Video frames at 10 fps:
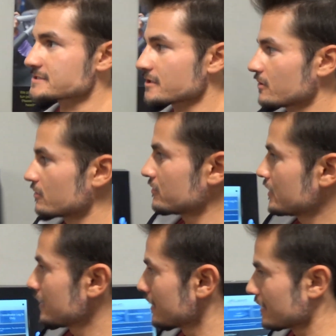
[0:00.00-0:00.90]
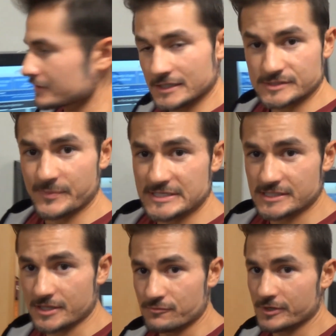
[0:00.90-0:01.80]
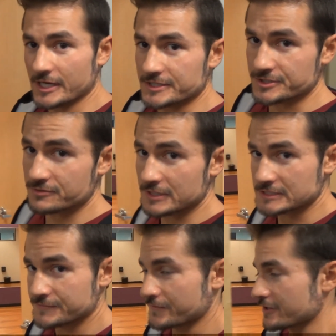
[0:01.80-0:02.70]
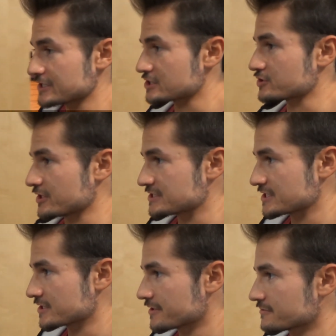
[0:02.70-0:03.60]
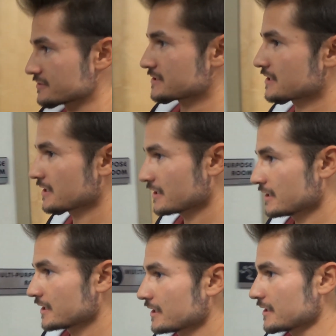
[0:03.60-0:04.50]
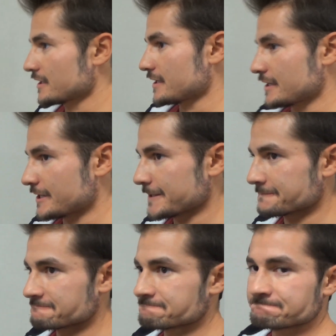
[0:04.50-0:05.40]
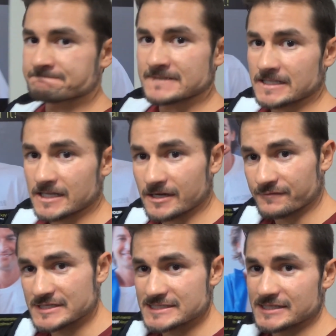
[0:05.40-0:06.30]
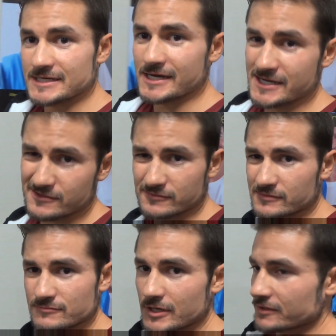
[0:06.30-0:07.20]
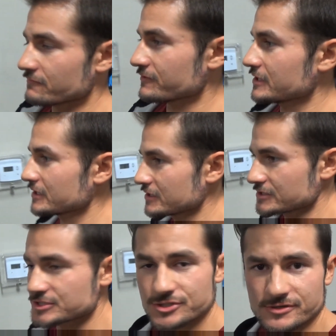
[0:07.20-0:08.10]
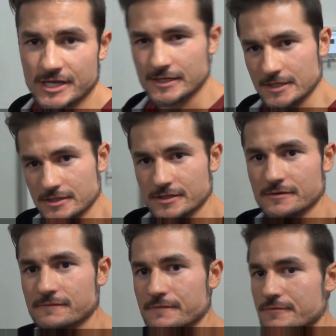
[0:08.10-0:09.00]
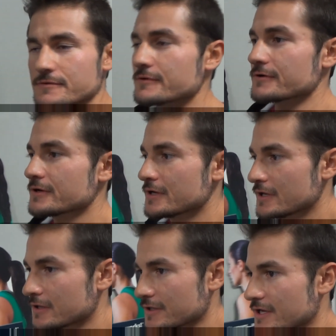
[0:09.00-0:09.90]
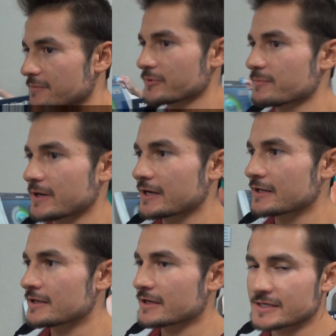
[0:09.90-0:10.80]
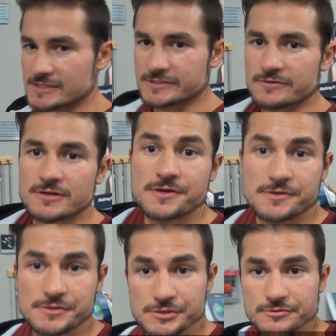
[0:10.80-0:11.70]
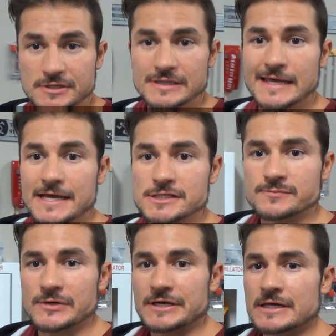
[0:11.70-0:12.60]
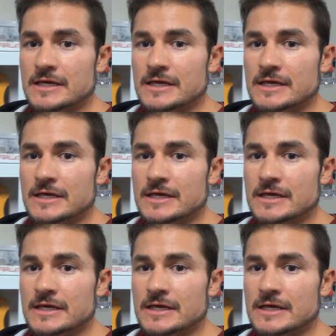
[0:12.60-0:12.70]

so that's basically what I do as far as stretching goes. Obviously I didn't really show you anything for the upper body. I guess you could include the lats, but